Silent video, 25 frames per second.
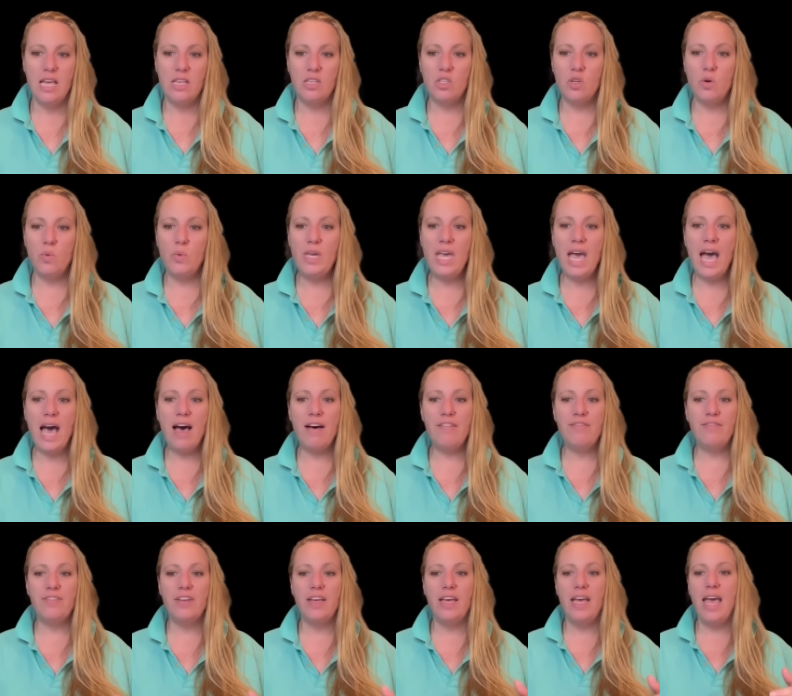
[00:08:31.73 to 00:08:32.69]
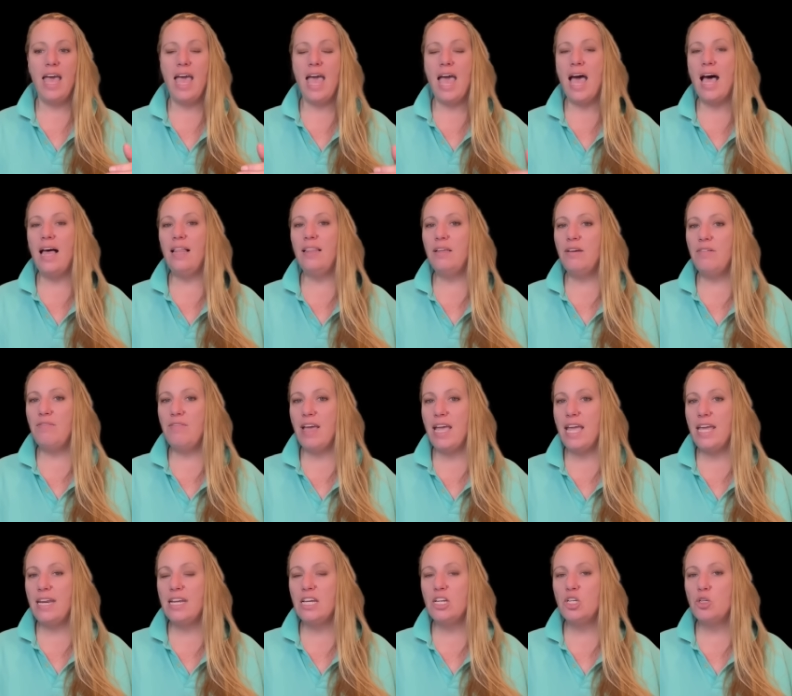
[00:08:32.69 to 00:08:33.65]
So we have
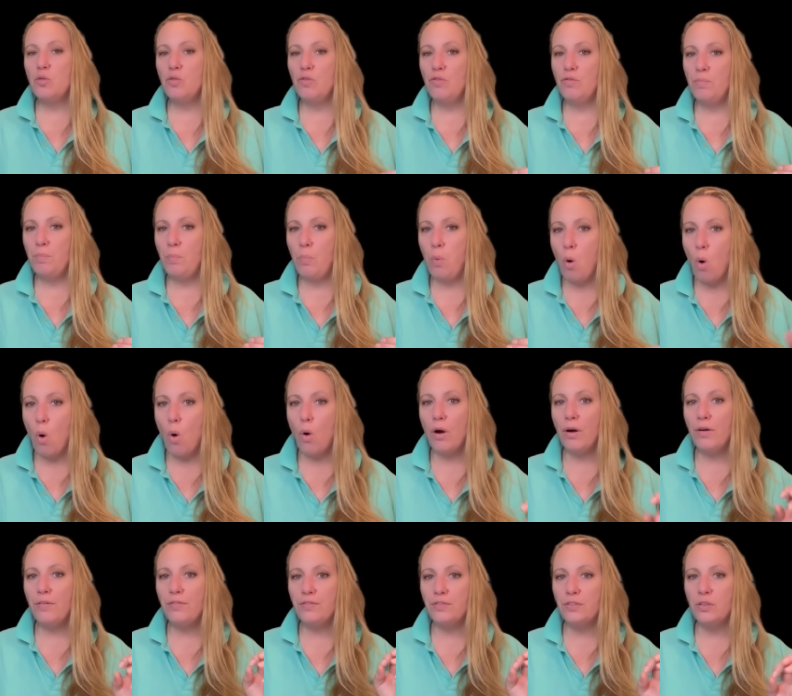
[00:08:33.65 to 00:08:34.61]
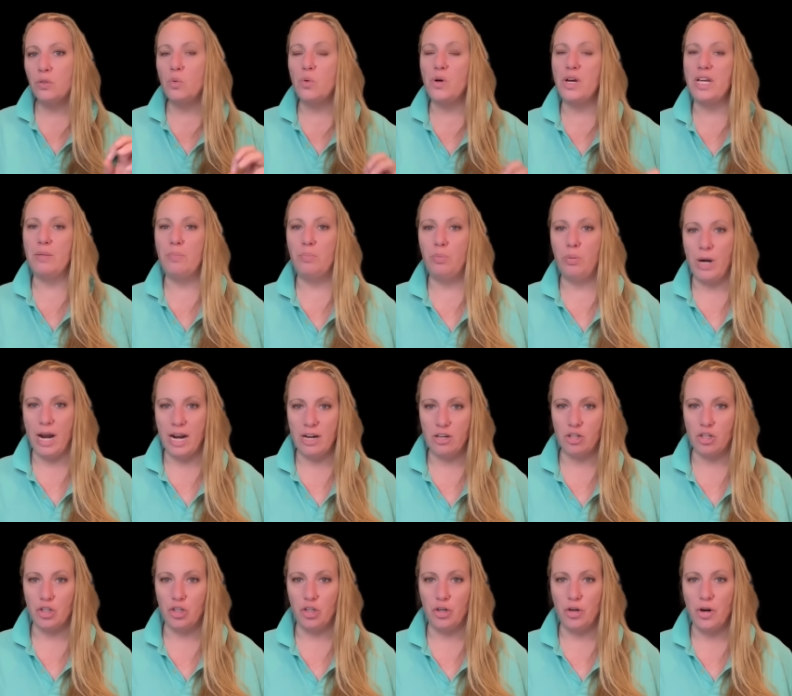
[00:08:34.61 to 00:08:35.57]
elevated pore fluid
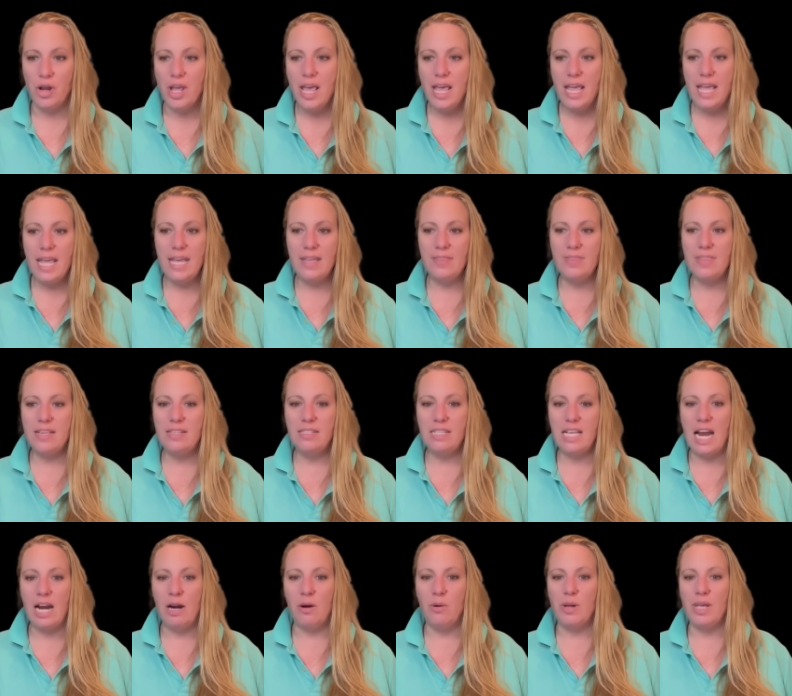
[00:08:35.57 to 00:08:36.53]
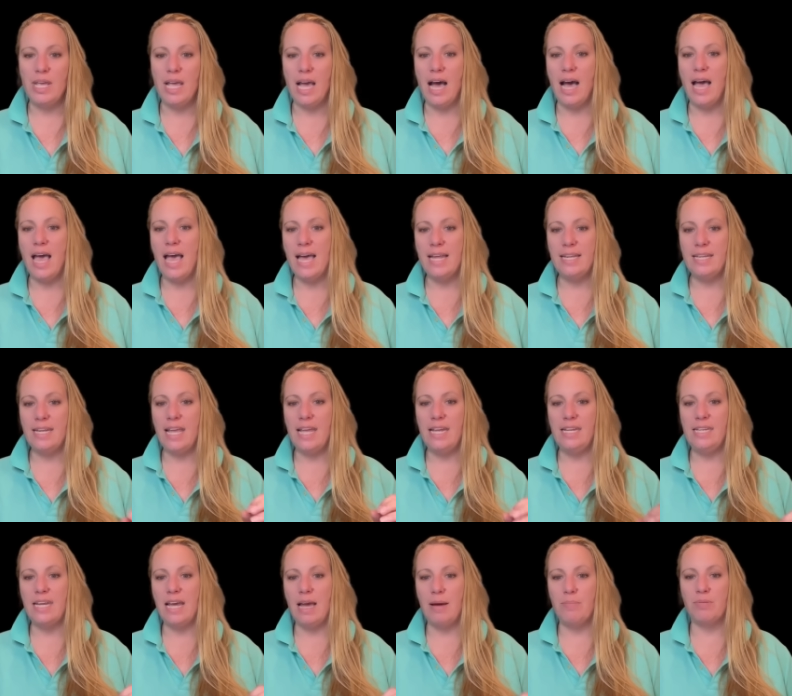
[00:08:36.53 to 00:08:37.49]
pressure in this area at
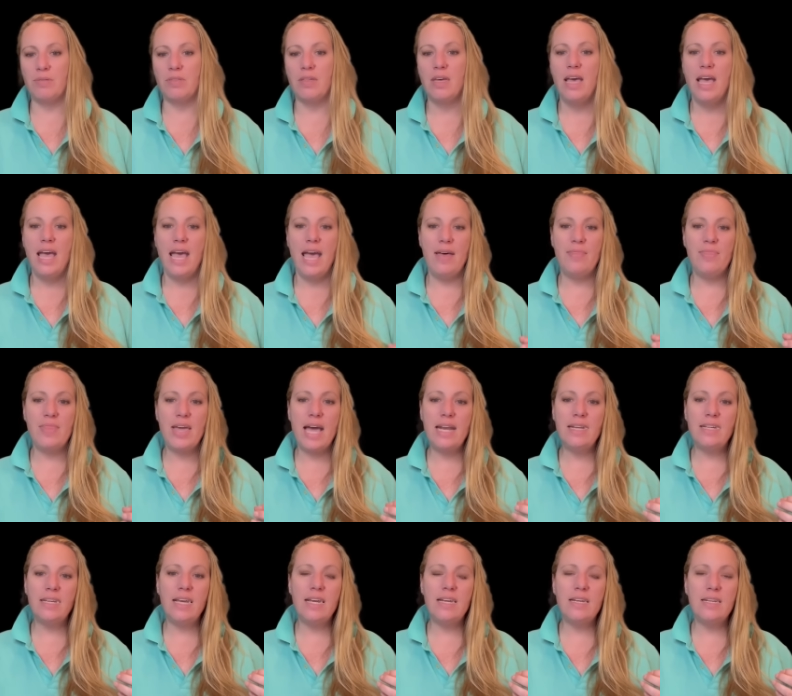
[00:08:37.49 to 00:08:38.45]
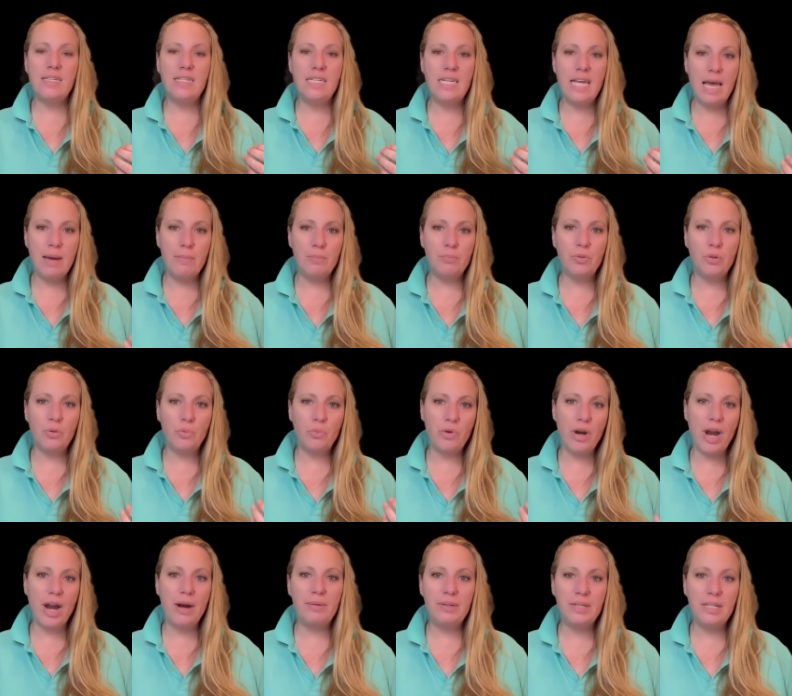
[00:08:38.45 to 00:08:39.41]
a depth, and that can
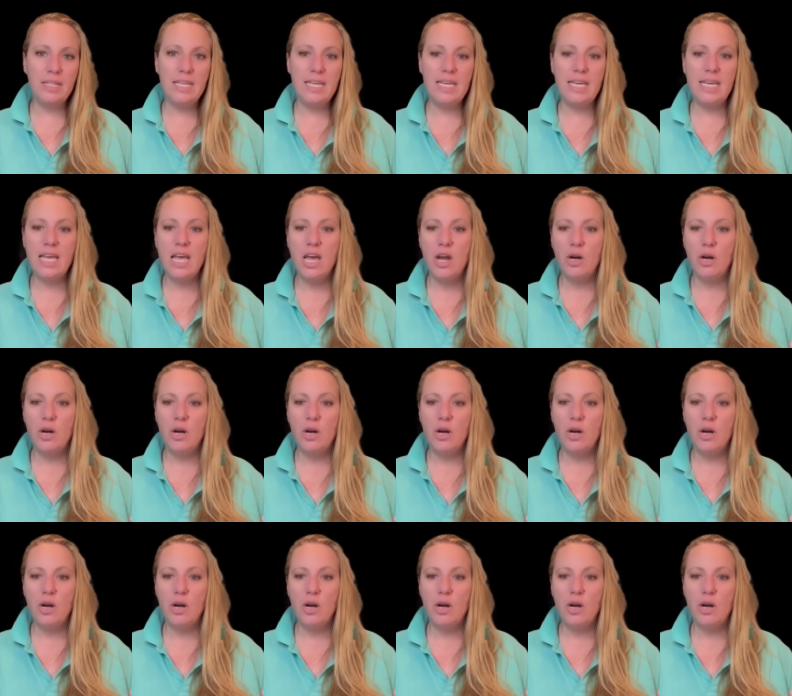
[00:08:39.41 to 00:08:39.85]
temporarily